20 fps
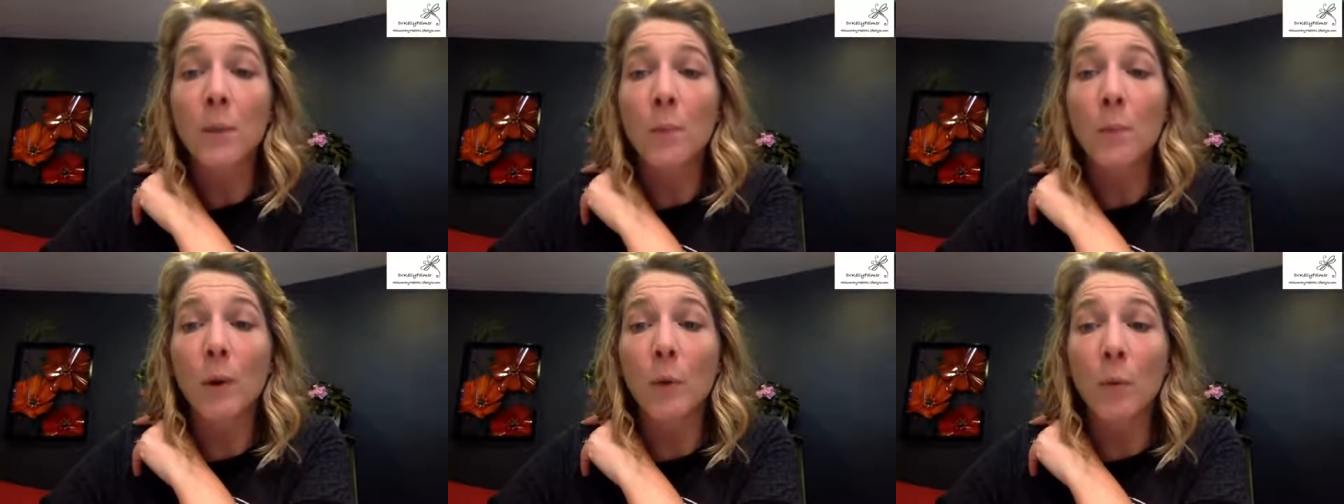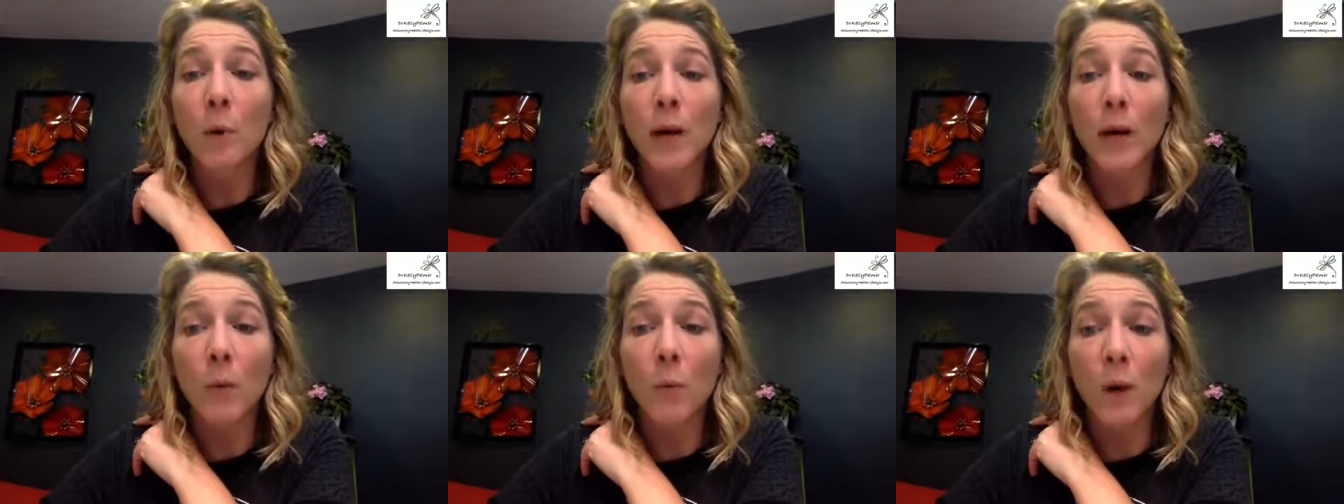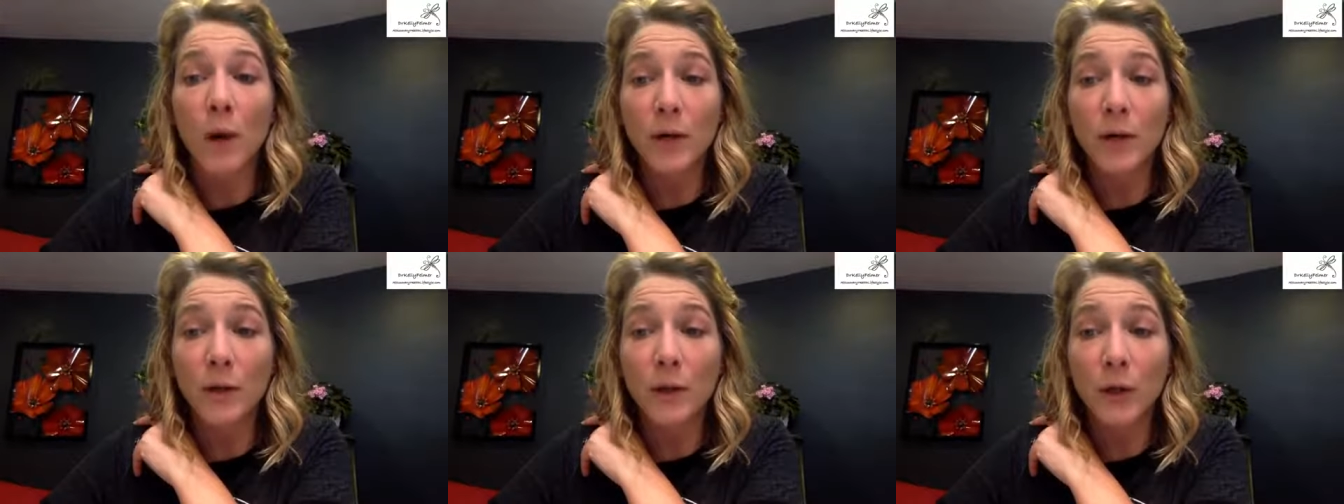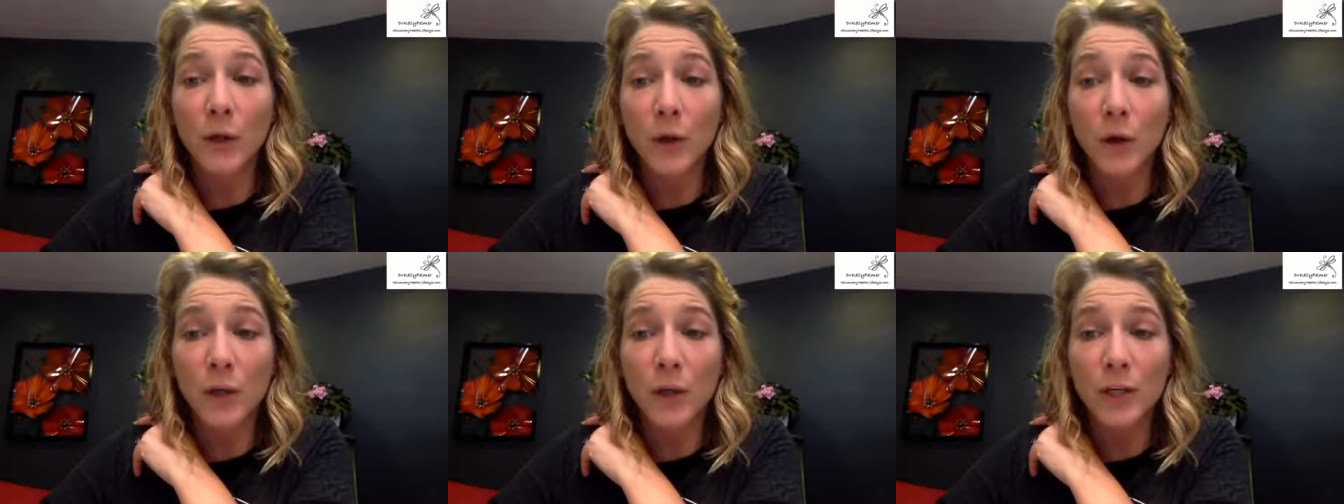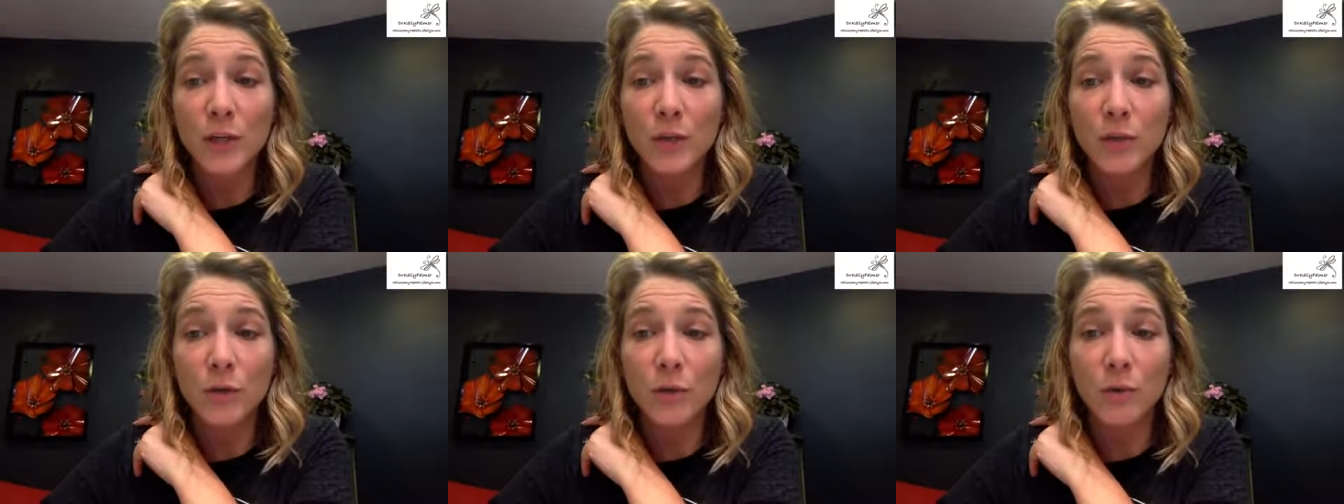but what I want to
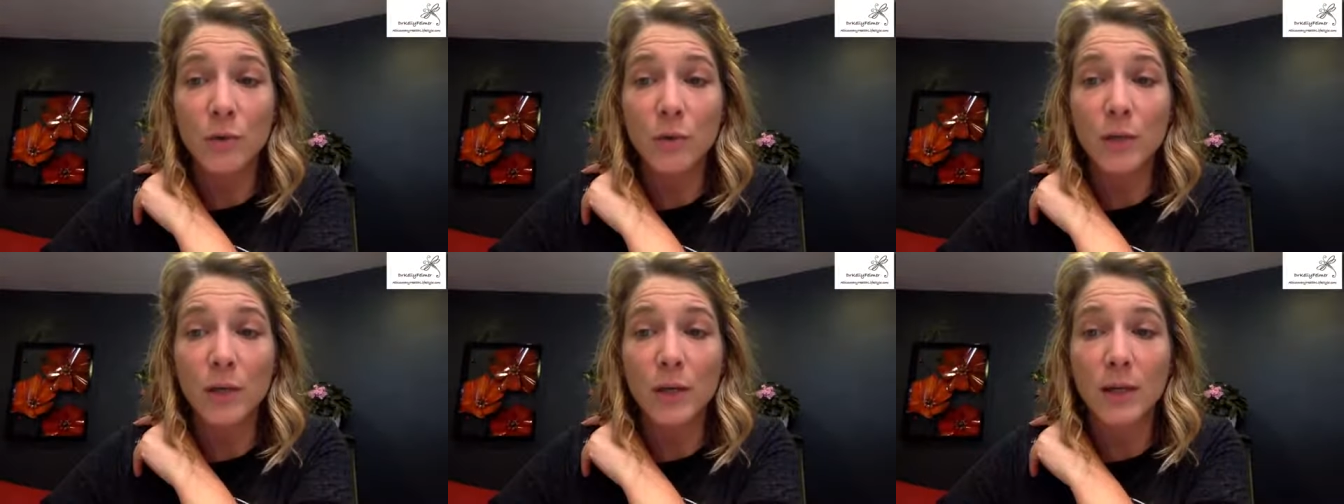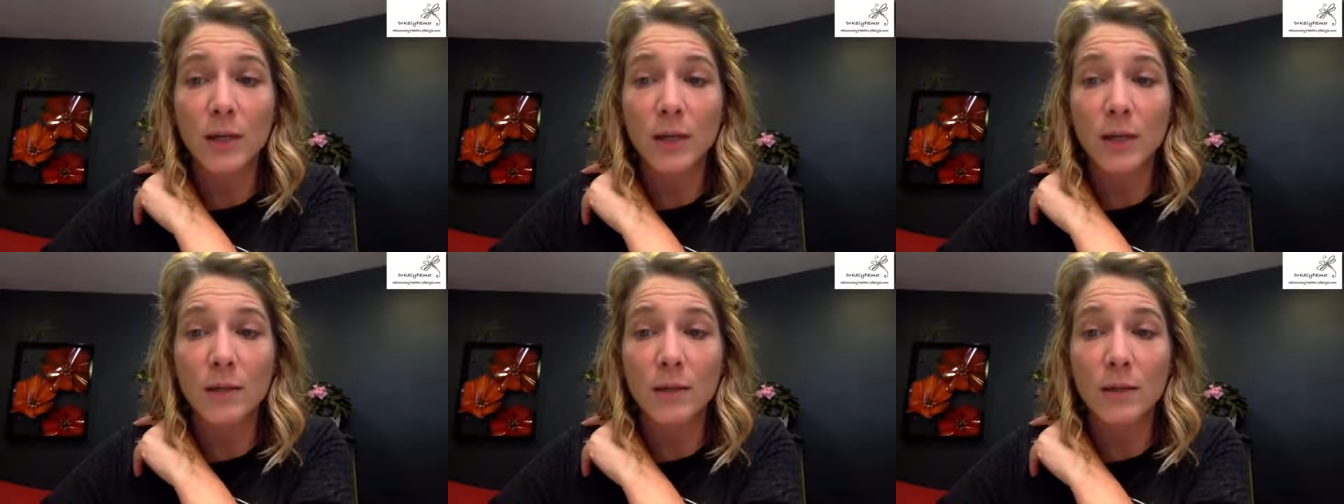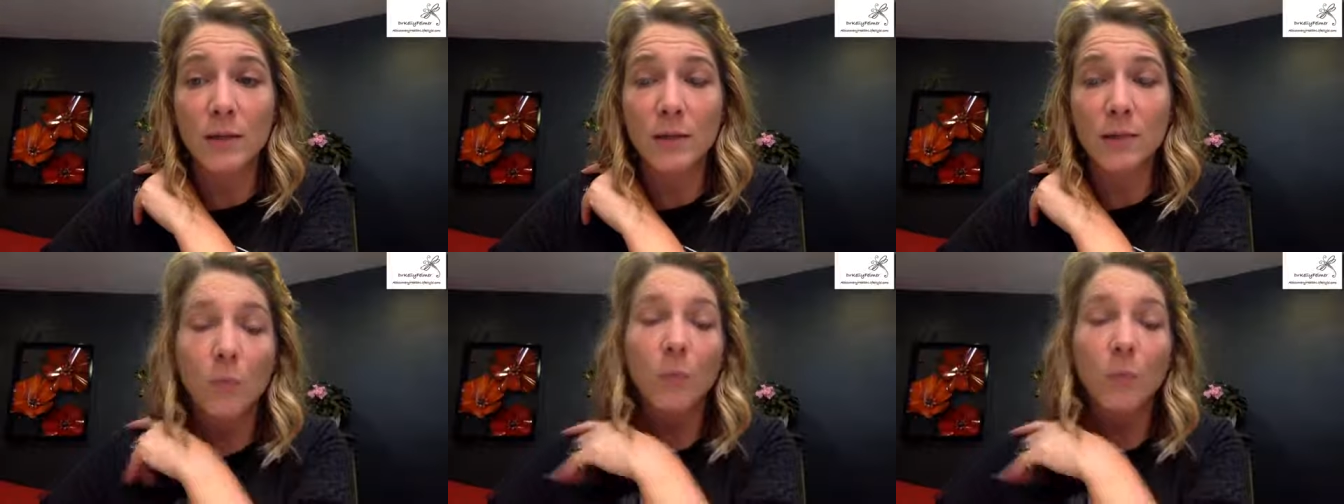encourage you is,